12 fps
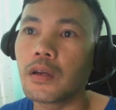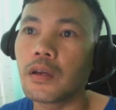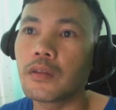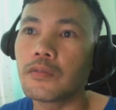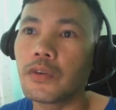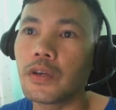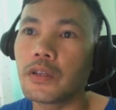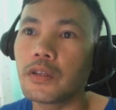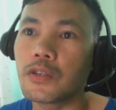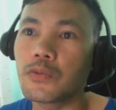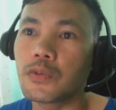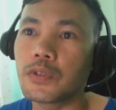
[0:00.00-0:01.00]
and then
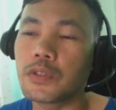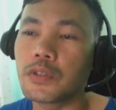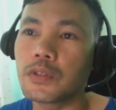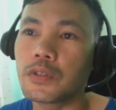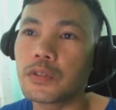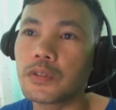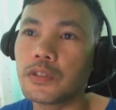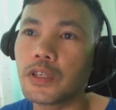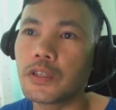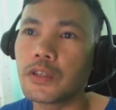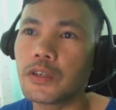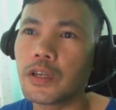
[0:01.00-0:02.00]
this would
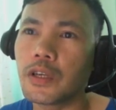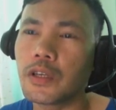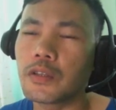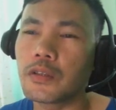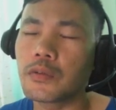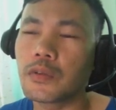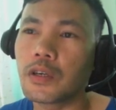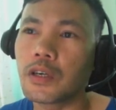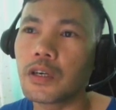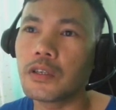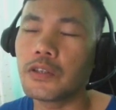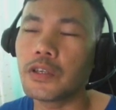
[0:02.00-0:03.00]
generate
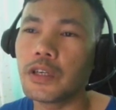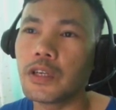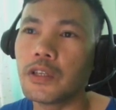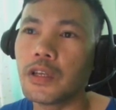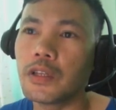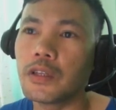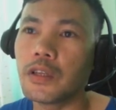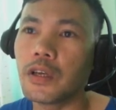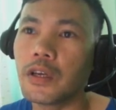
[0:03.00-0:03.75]
100. And